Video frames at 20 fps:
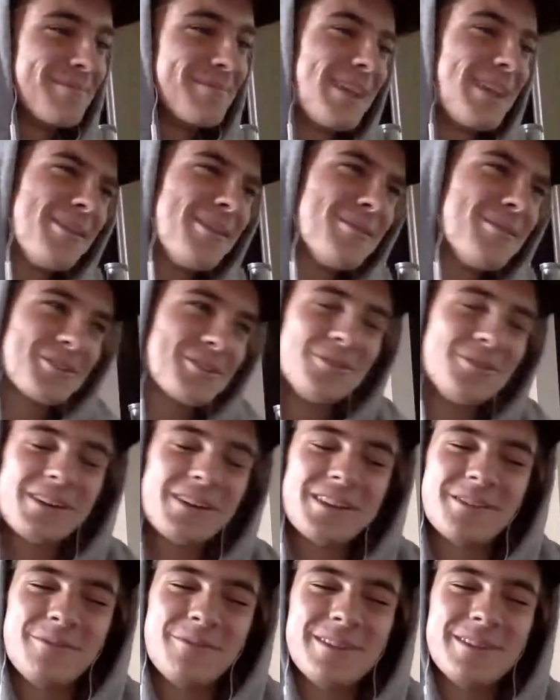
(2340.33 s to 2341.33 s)
it was cool
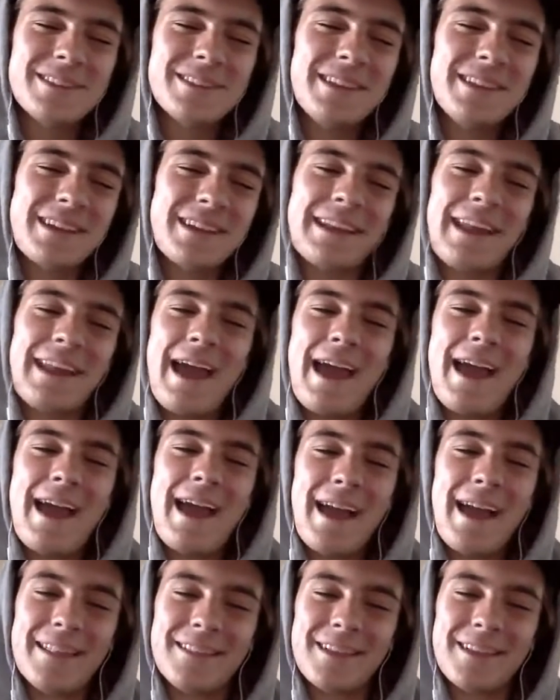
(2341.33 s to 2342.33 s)
because it wasn't like an
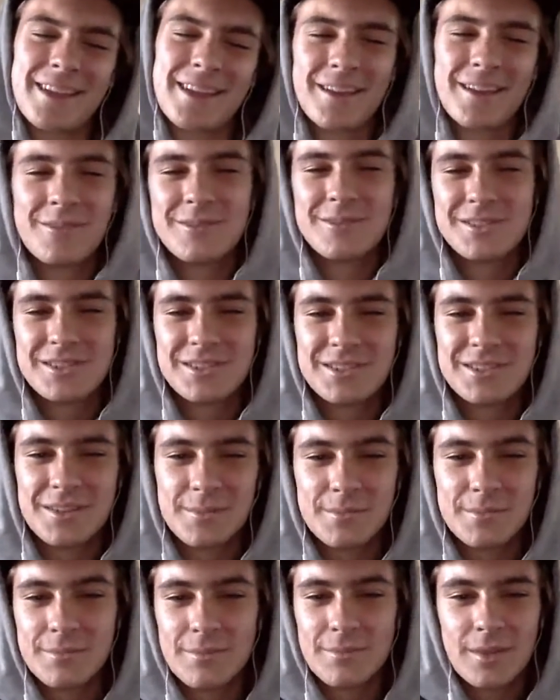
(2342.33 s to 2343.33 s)
ad. Like it was just him